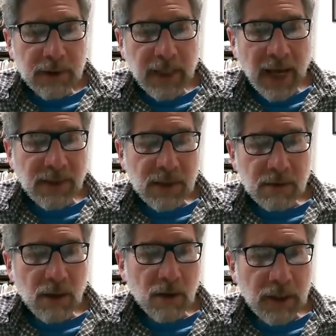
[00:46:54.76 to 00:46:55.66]
that's,
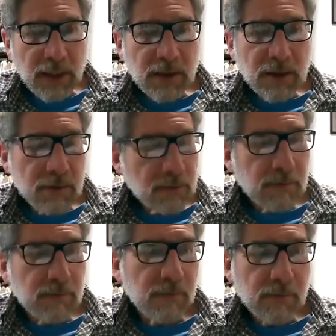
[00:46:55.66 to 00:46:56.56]
you know, that's
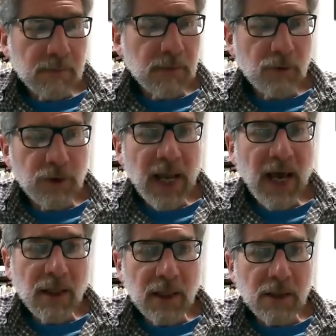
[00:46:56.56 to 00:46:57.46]
a
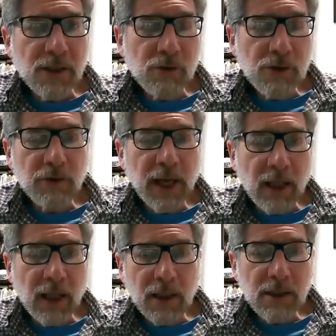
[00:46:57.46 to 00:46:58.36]
reality, a social
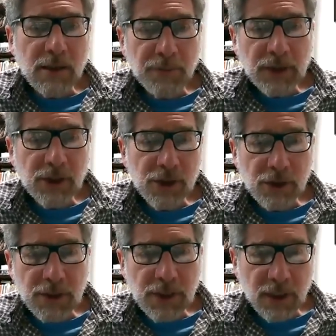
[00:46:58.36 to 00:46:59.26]
reality. It's a bunch of
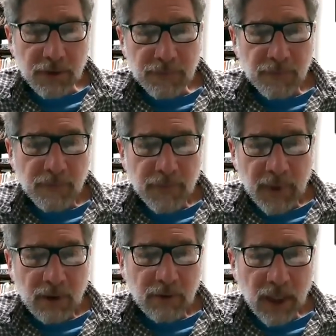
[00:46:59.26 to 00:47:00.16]
Jews here,
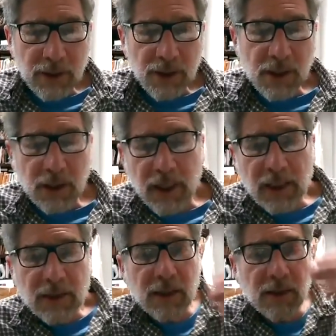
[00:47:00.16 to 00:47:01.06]
right? She's
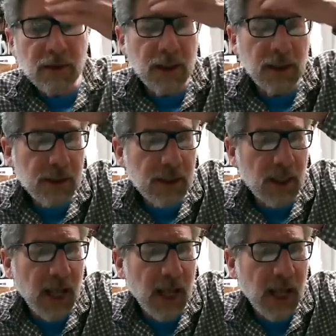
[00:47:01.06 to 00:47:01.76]
collecting, here's the